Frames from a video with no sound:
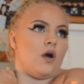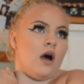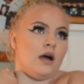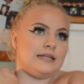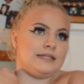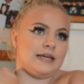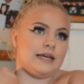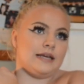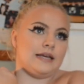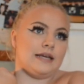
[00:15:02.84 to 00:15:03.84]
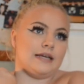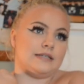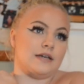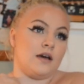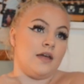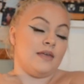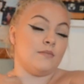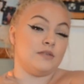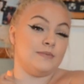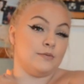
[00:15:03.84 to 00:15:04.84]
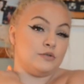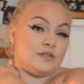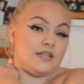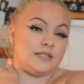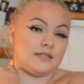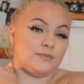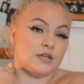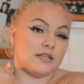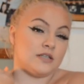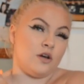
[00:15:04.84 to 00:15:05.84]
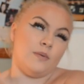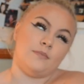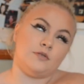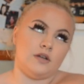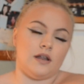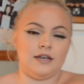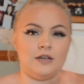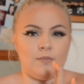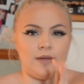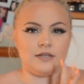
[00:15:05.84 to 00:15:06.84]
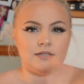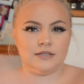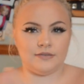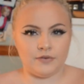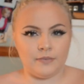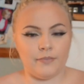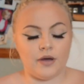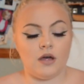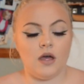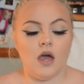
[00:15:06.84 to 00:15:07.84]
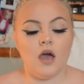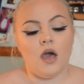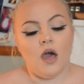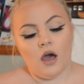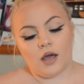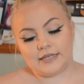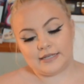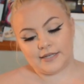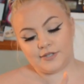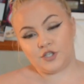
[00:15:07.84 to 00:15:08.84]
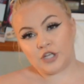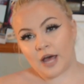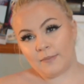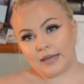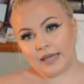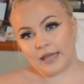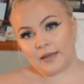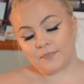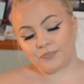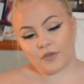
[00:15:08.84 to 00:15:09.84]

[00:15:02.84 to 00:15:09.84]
I think most people do these subjects, a lot of people do like a little bit different, but I did Germany,